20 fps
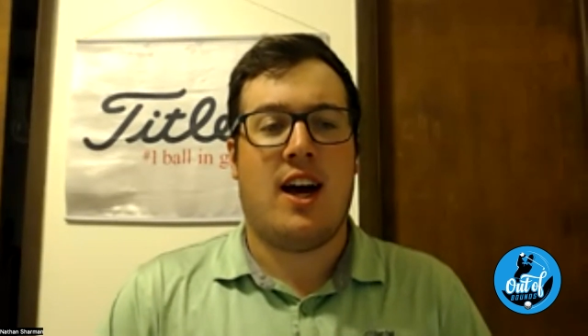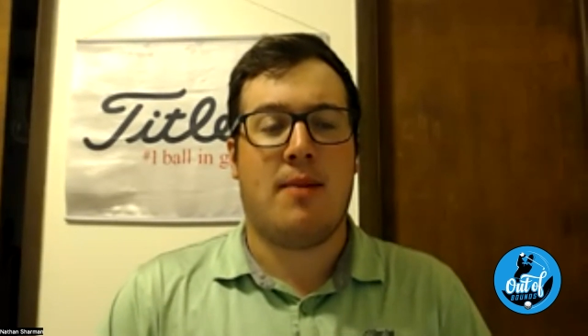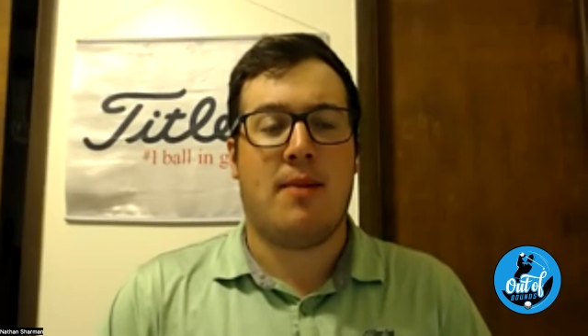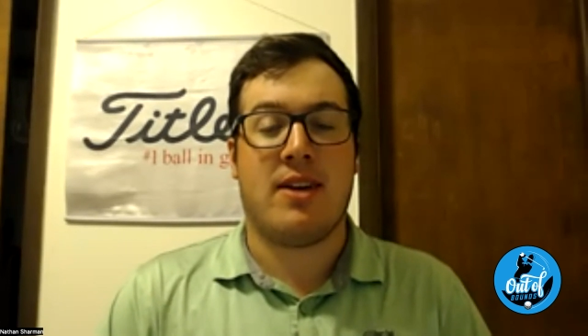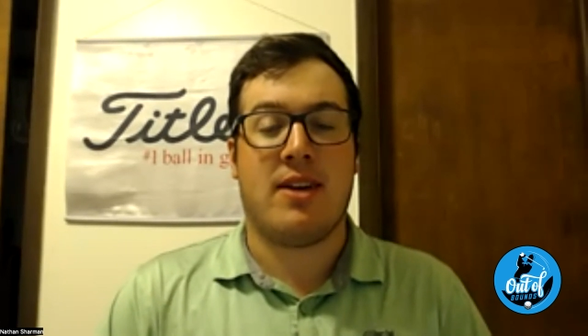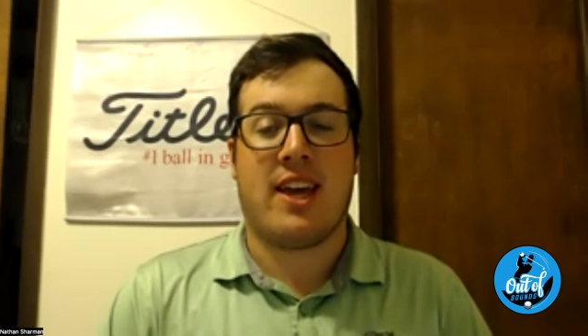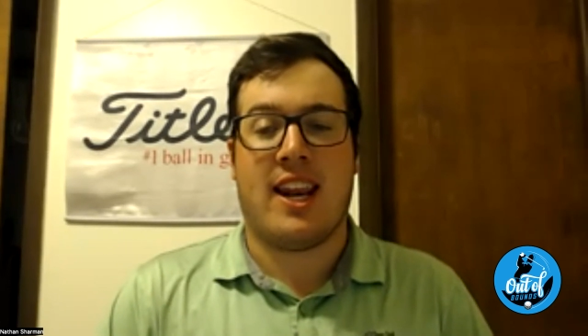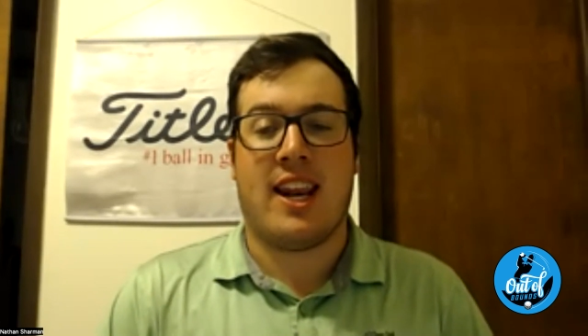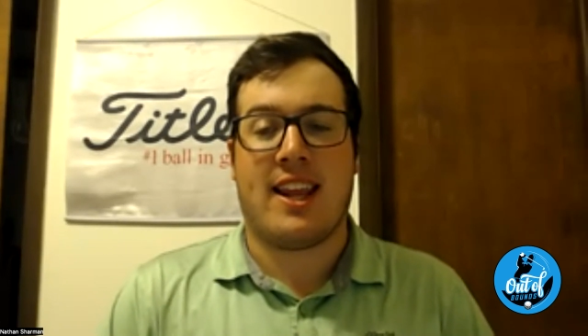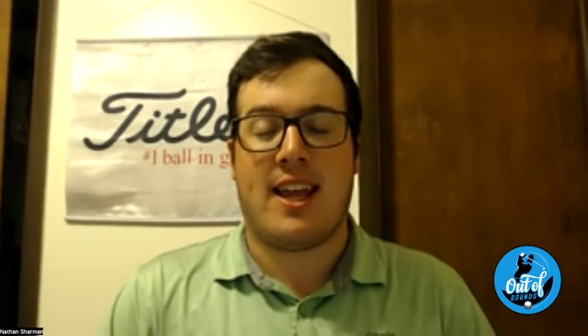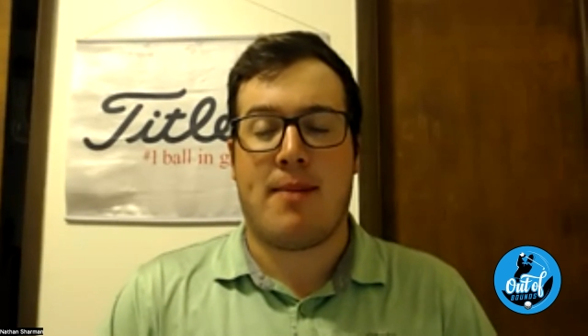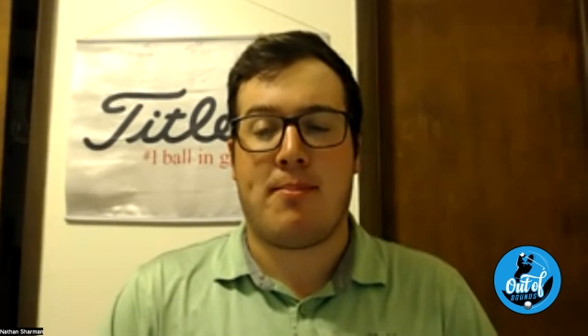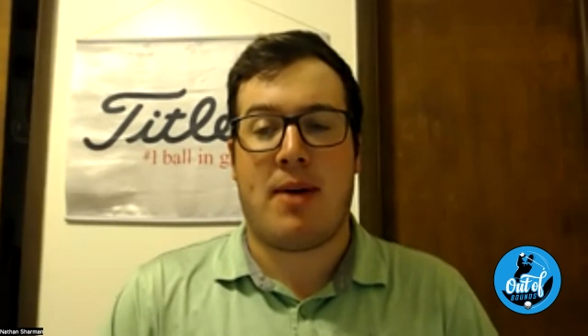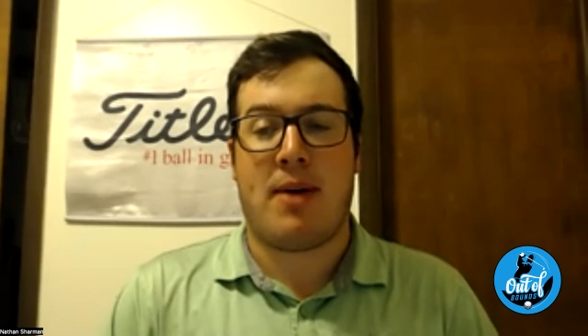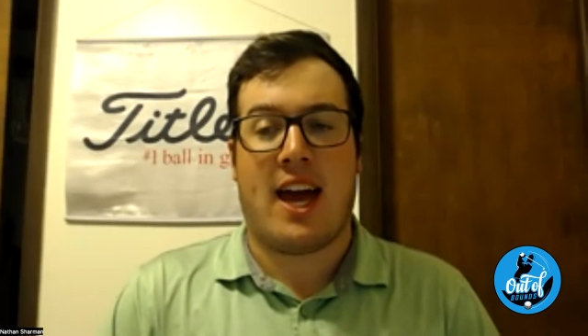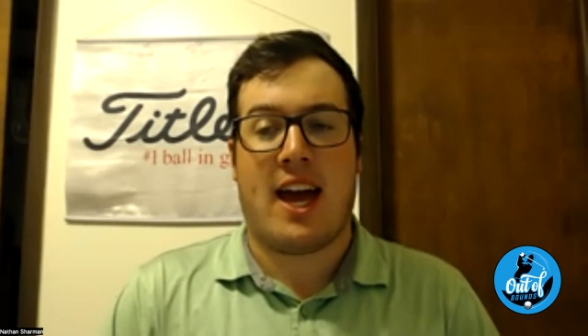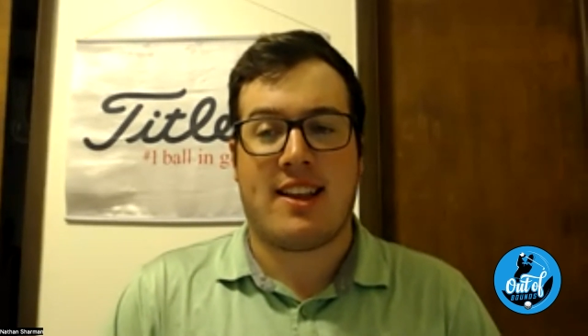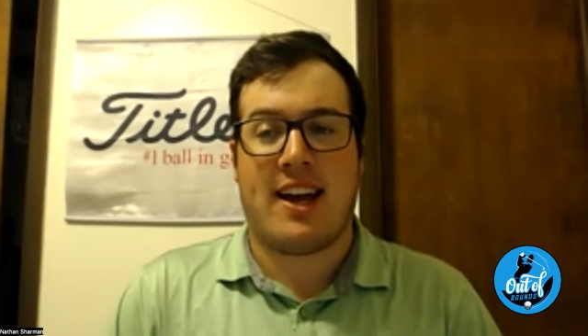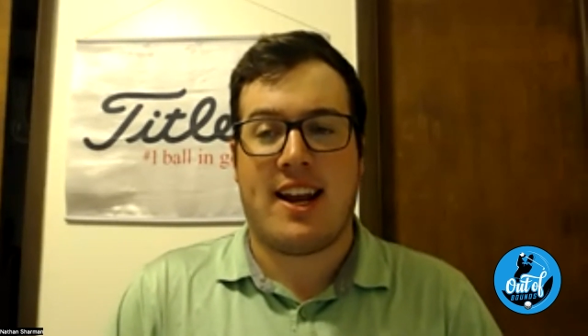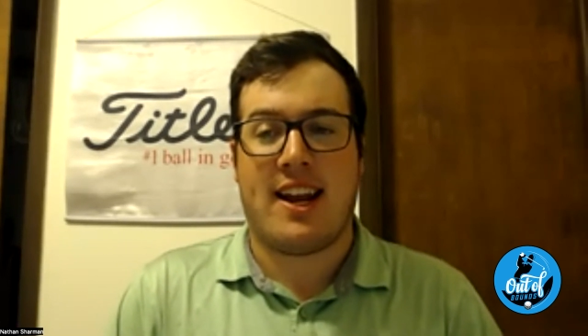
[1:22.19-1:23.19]
beginning that
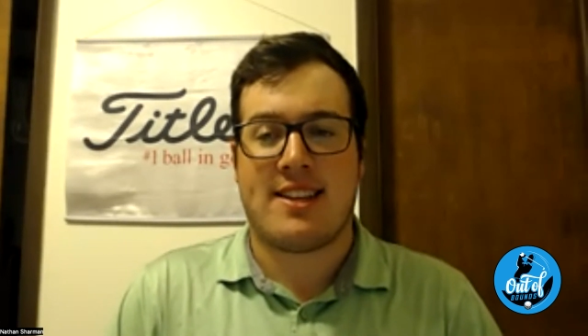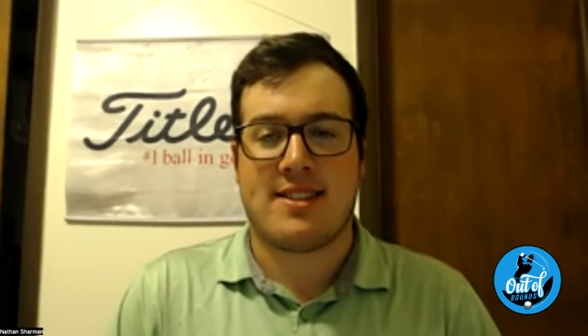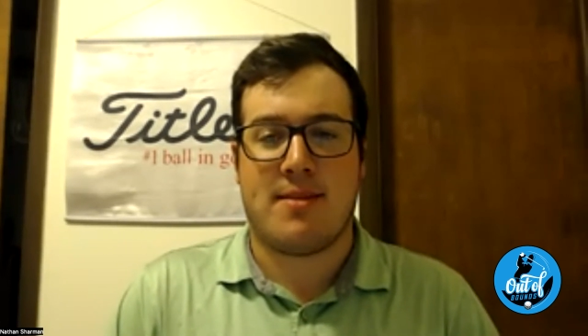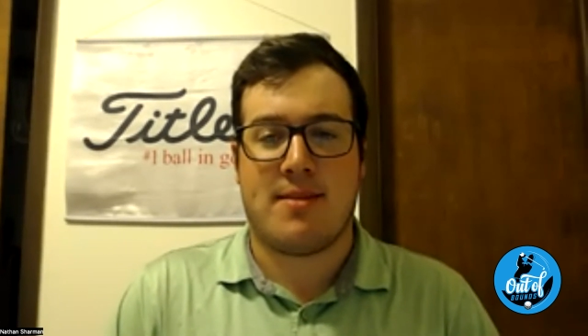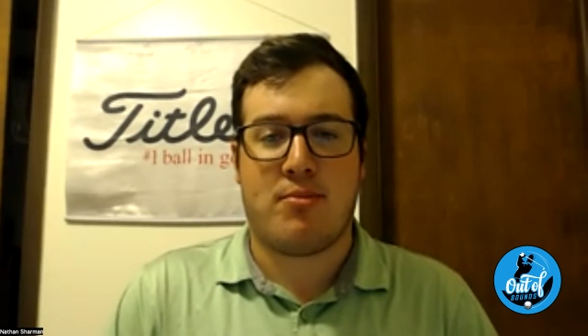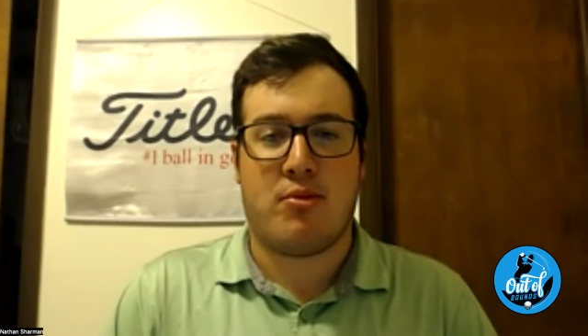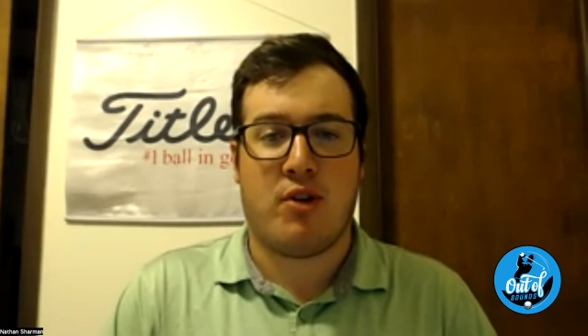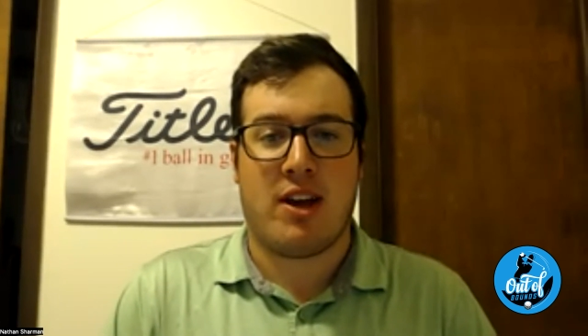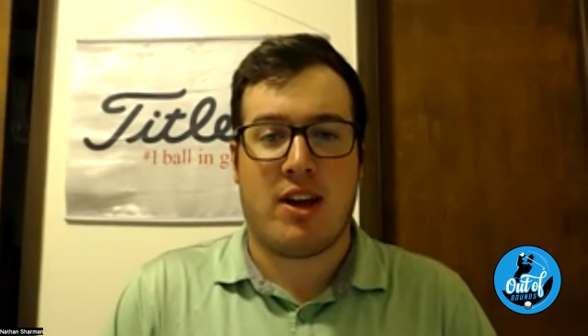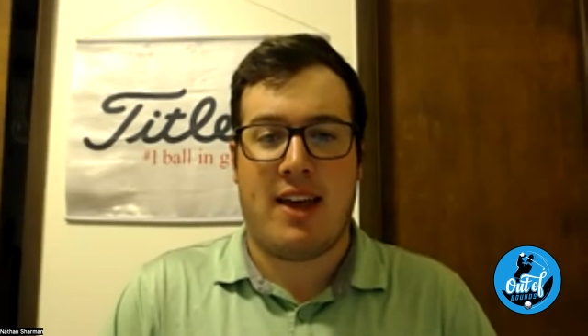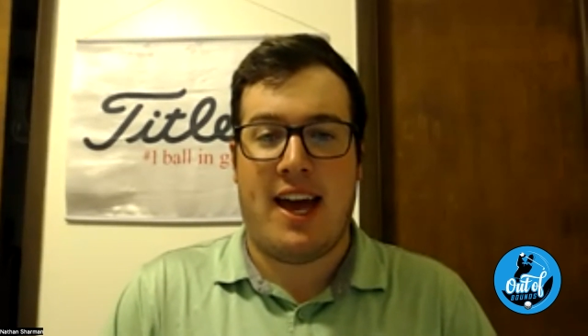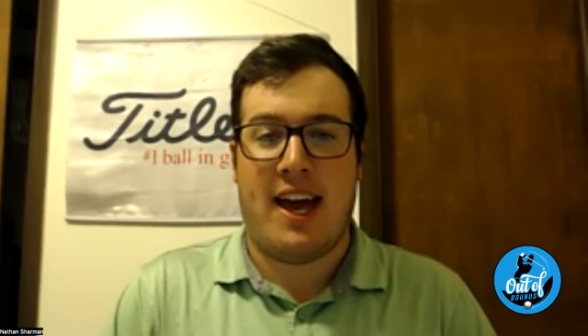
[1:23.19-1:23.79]
back nine at some point.